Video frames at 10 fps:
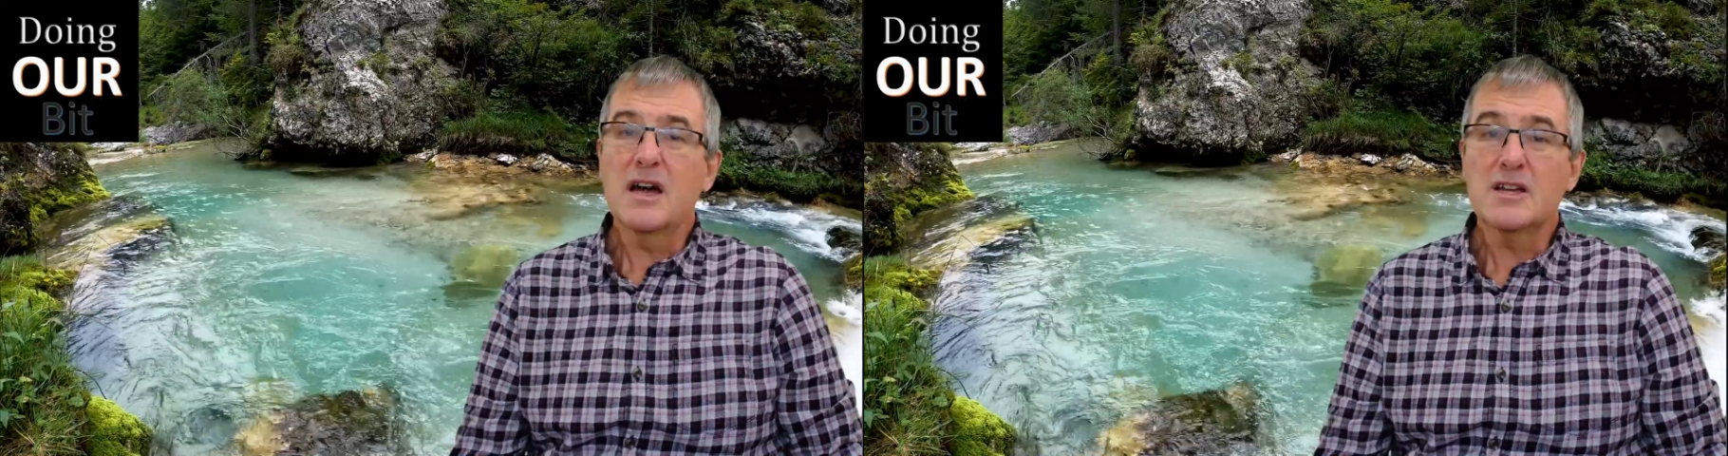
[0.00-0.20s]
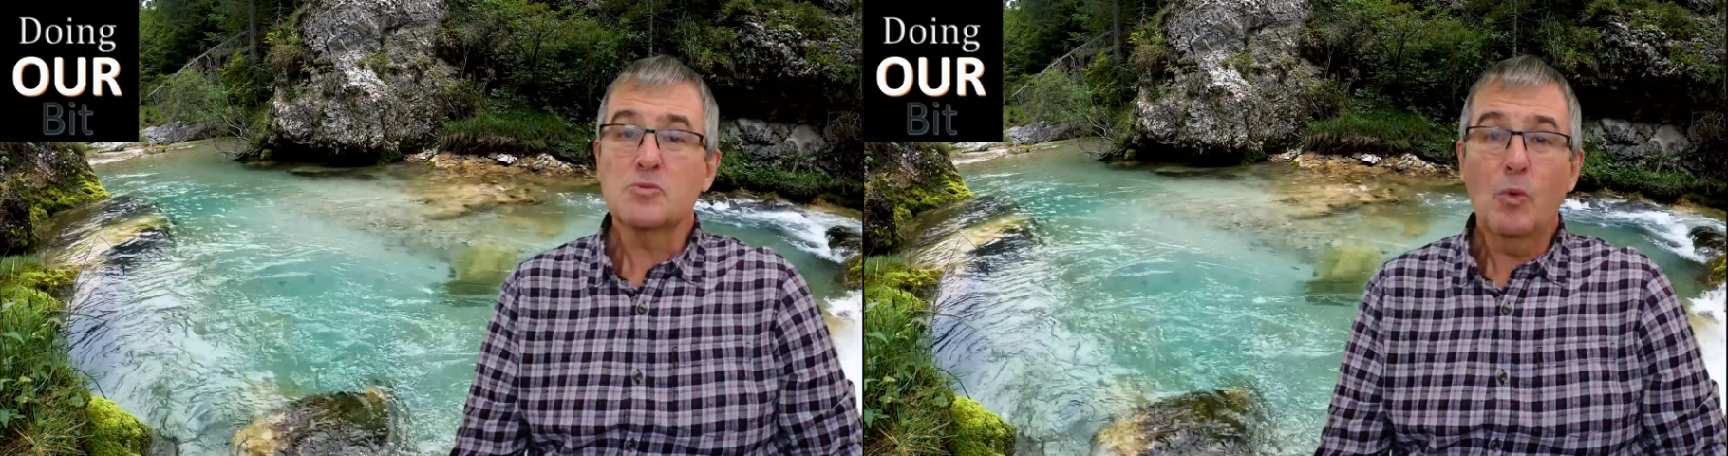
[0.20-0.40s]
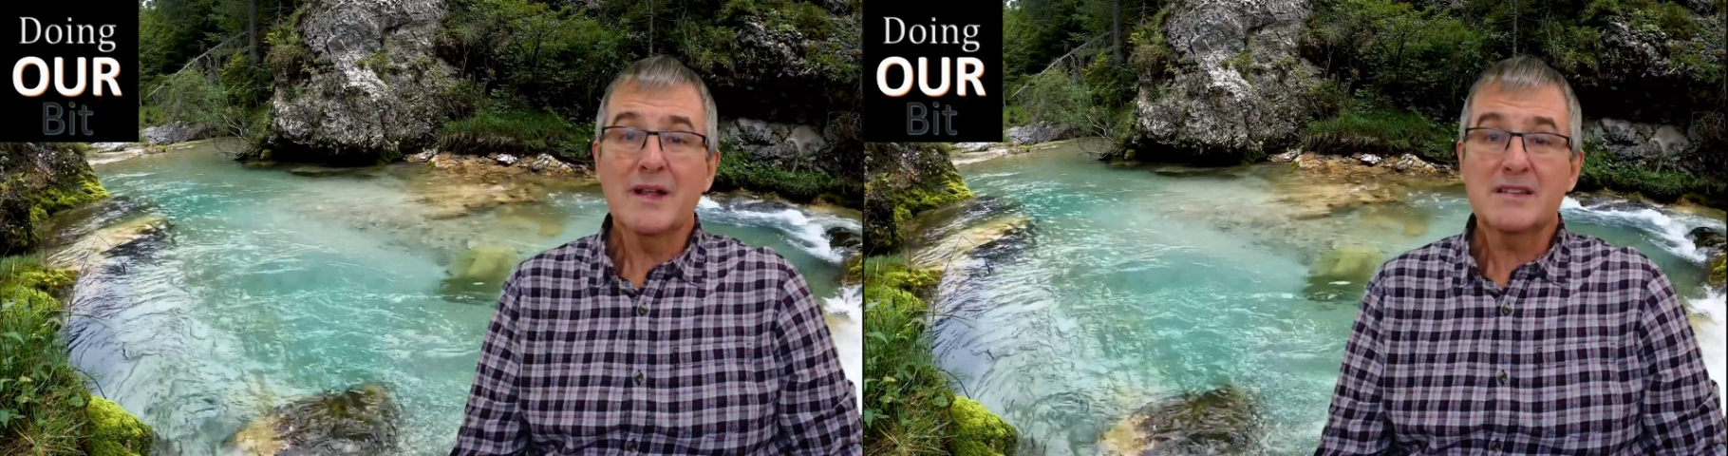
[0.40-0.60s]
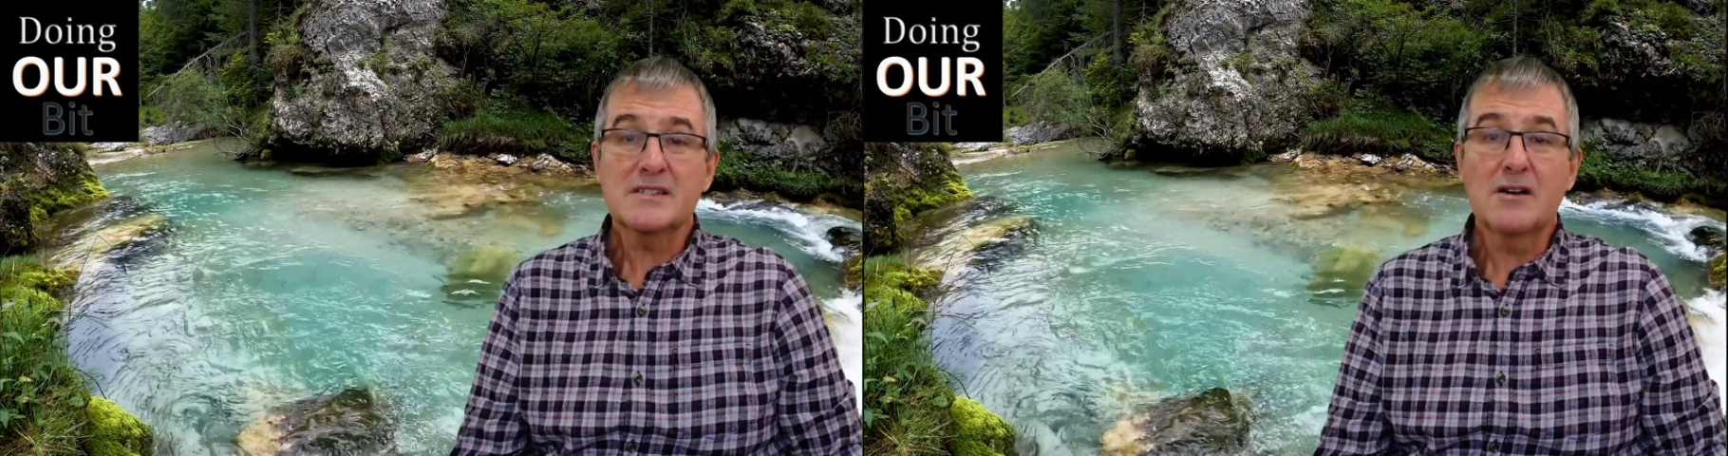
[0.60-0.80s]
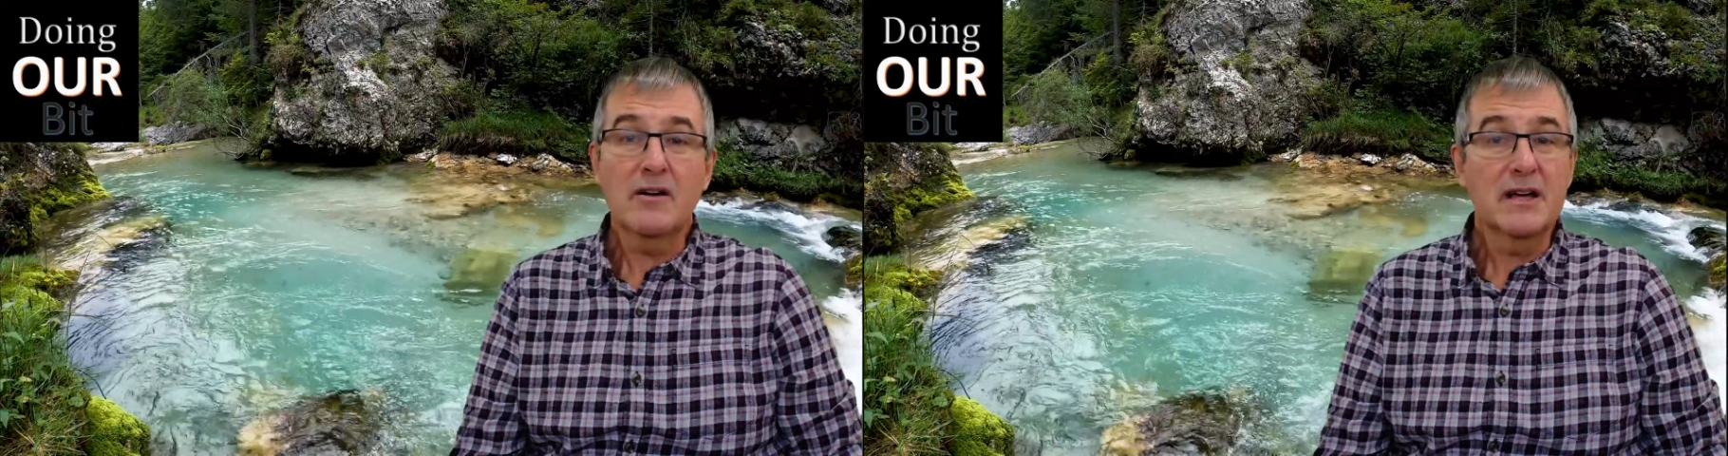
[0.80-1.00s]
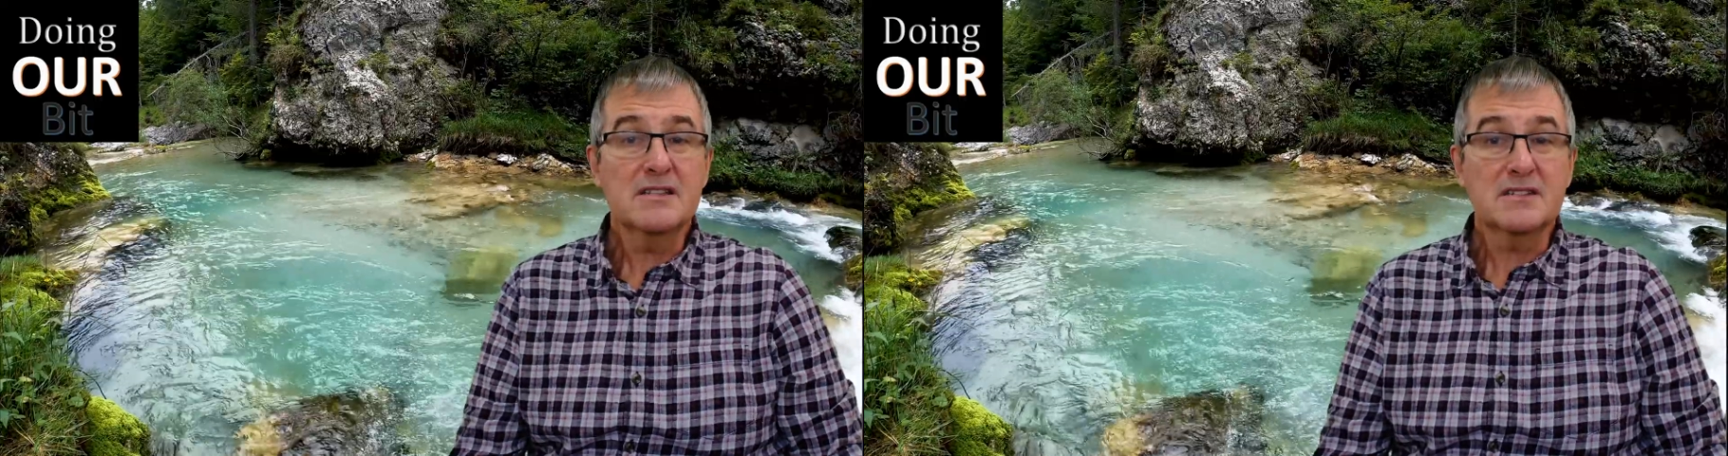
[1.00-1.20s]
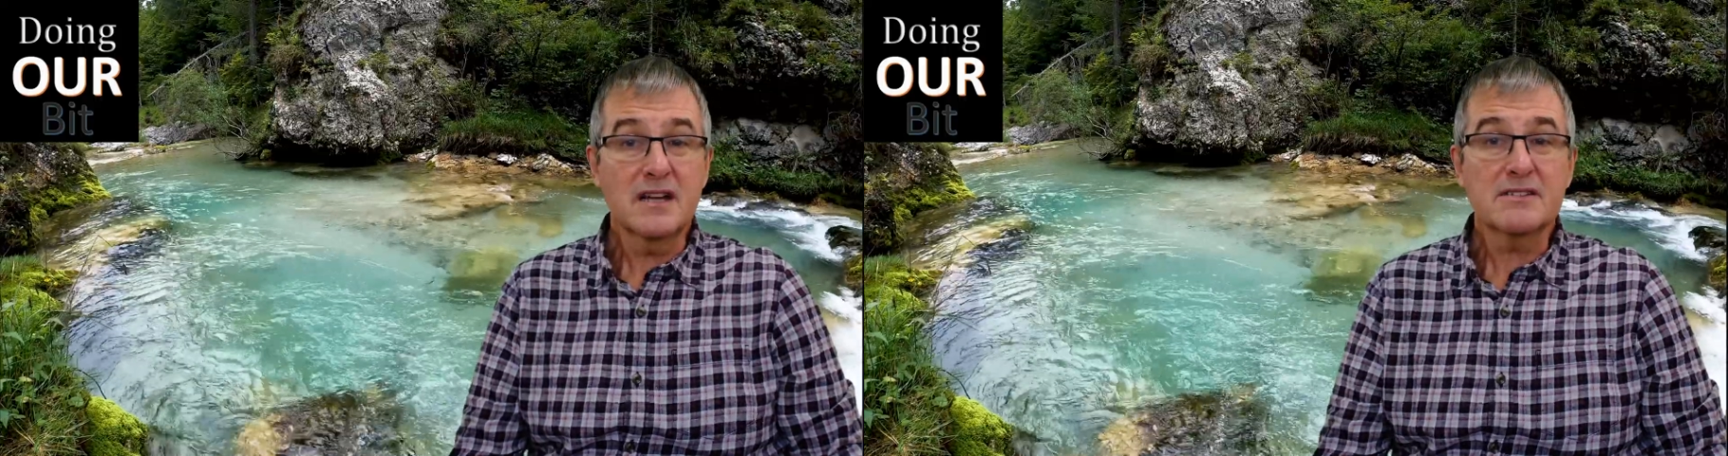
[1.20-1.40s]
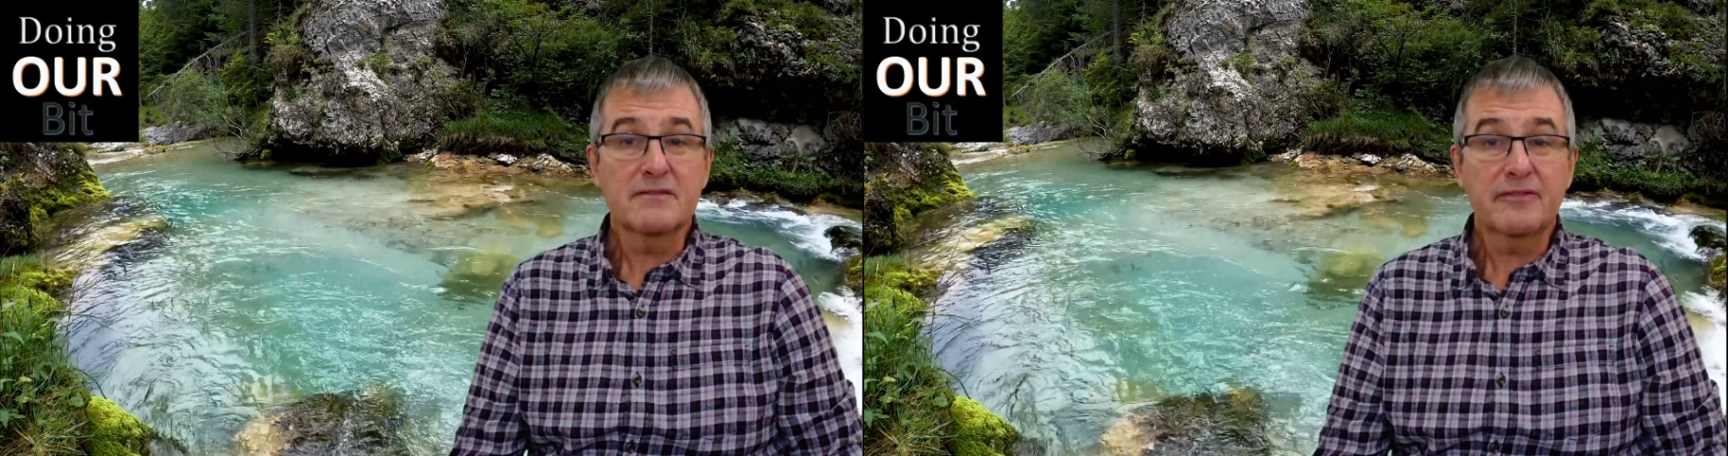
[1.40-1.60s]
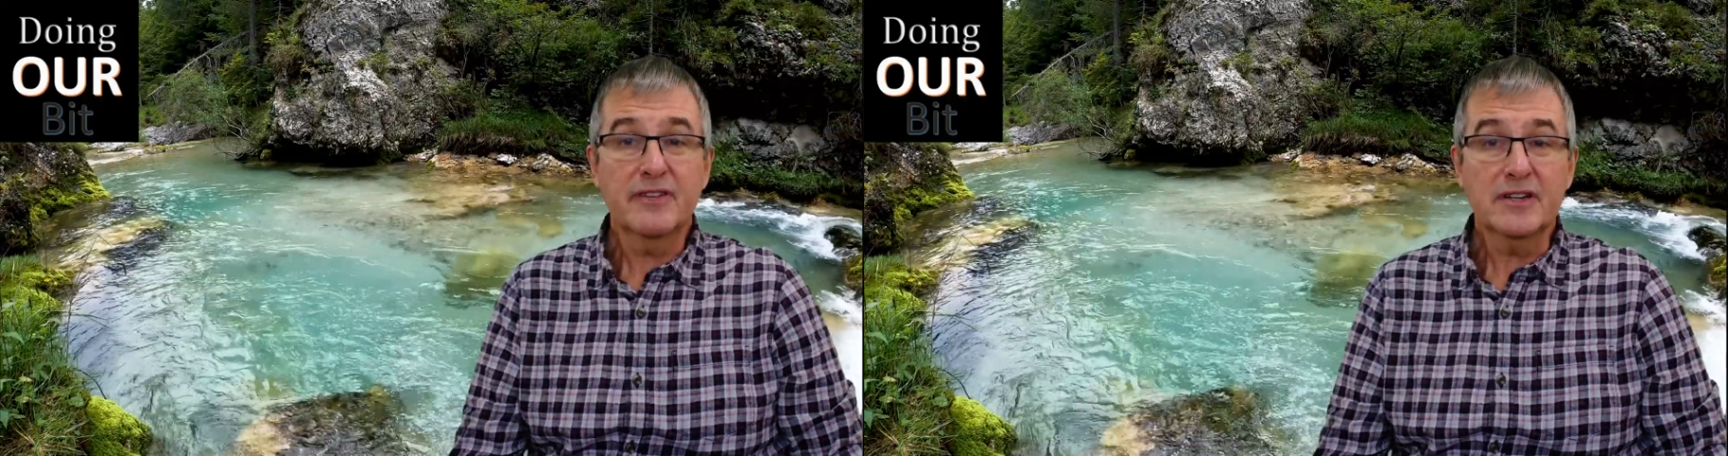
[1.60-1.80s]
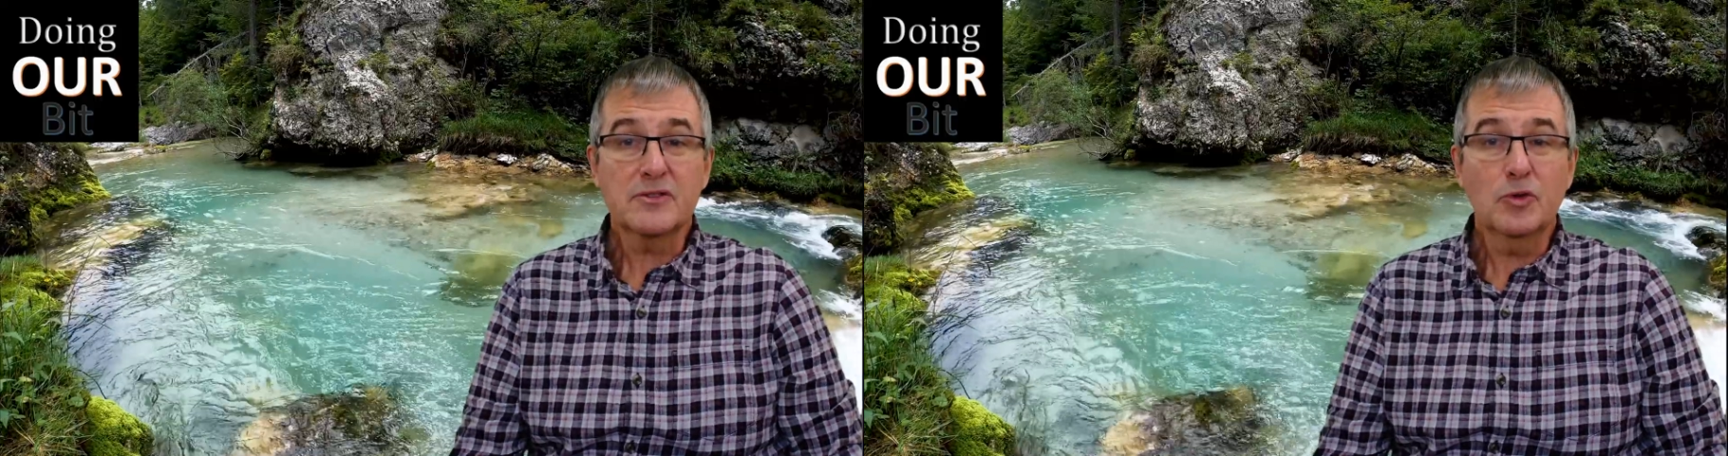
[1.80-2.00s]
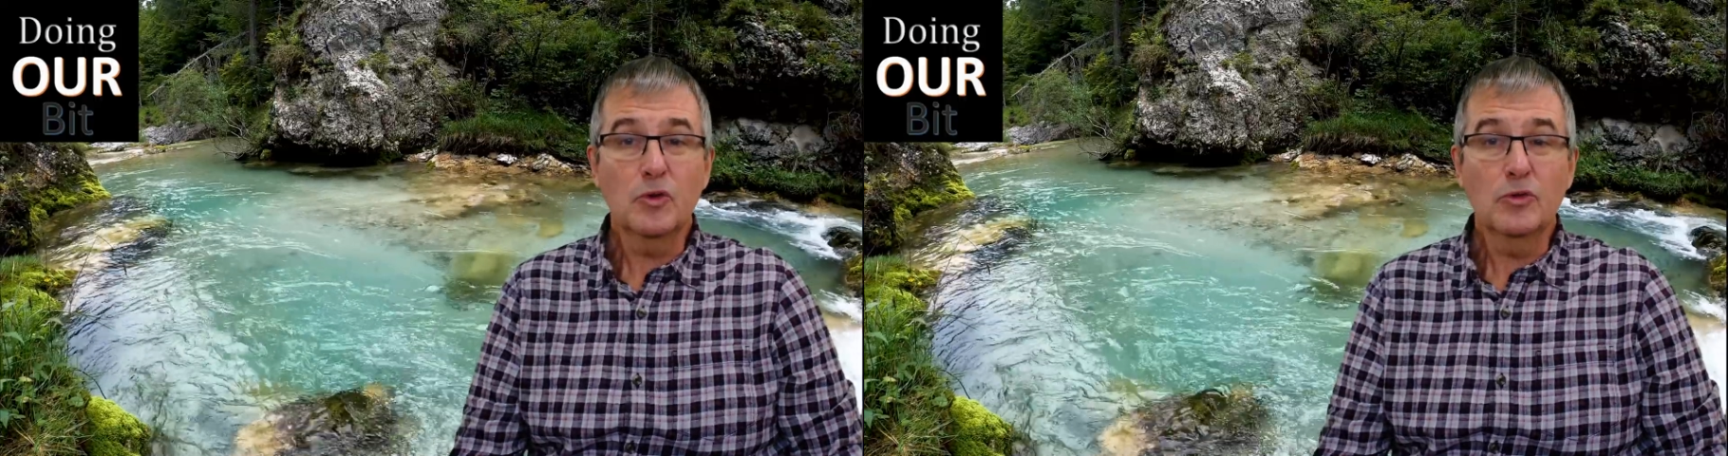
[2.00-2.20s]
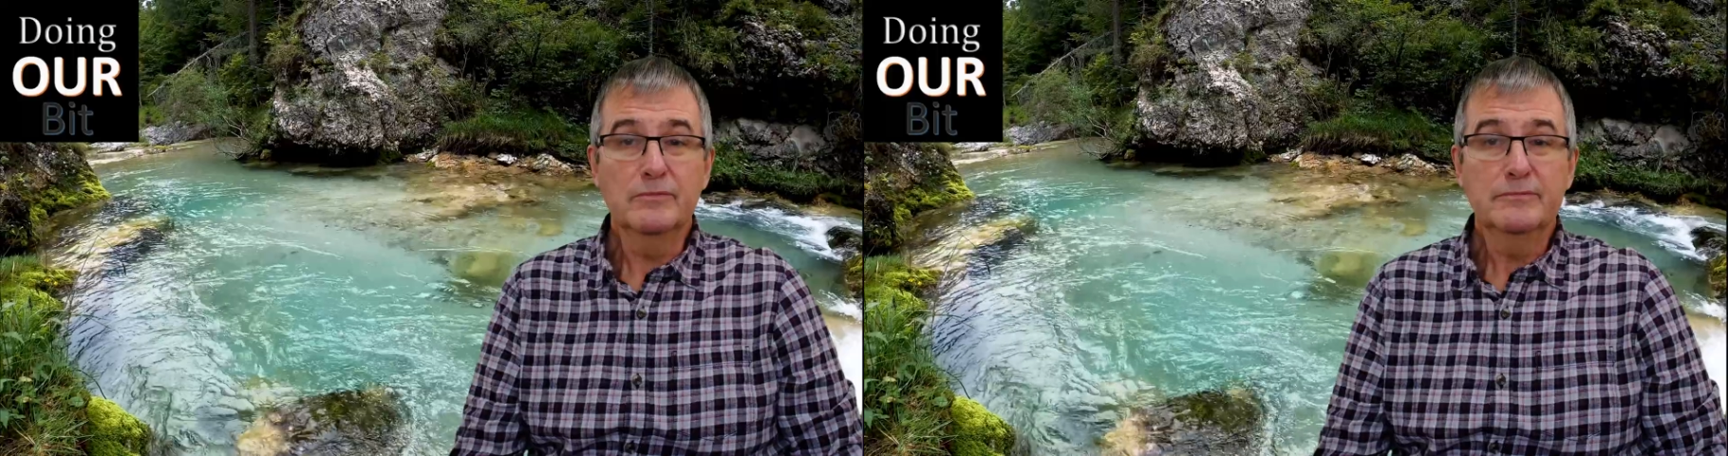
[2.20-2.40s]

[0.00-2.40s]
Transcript: as one size doesn't fit all.